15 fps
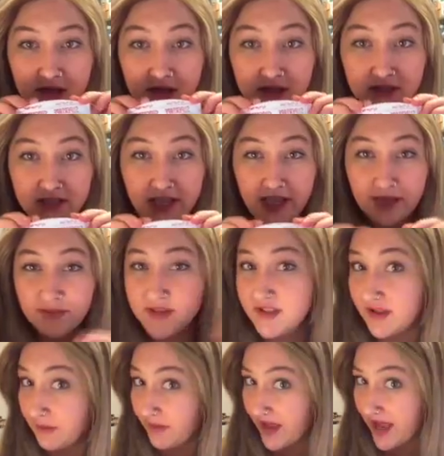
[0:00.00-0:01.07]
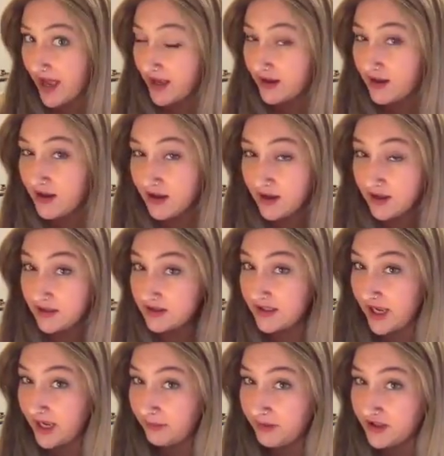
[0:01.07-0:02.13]
tapes to the back and
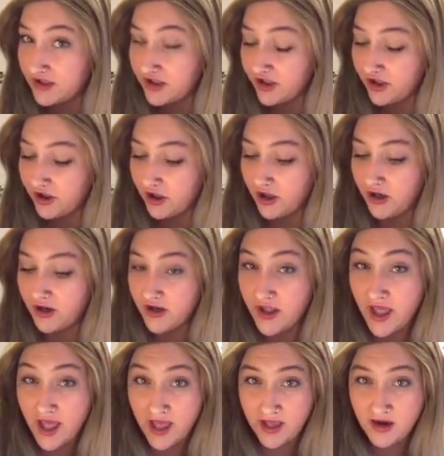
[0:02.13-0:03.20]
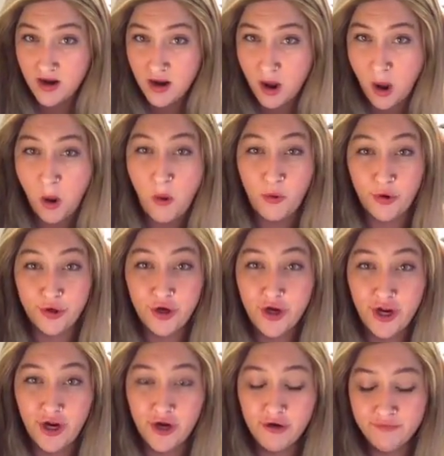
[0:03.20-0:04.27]
tape it to your head or your
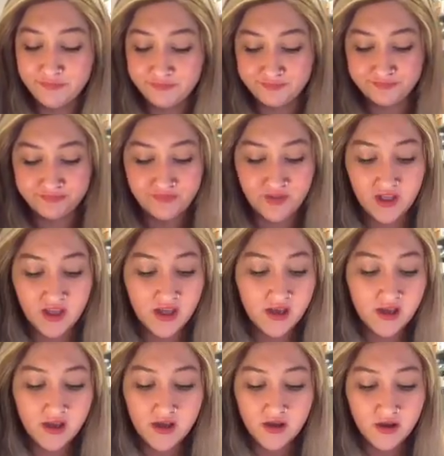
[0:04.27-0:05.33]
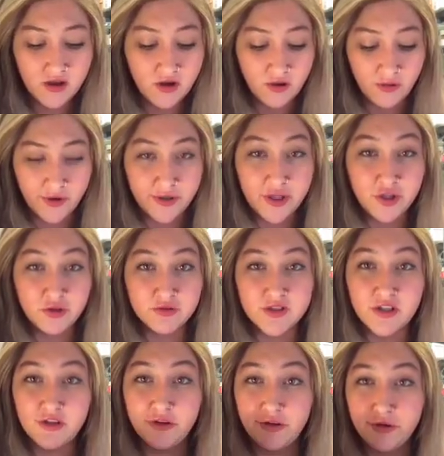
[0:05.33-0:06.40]
hair. Or you can use the
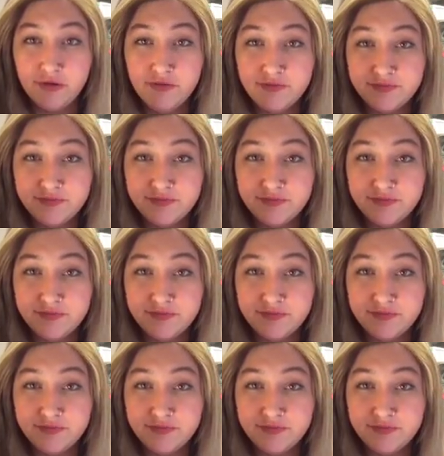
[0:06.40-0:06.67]
glue.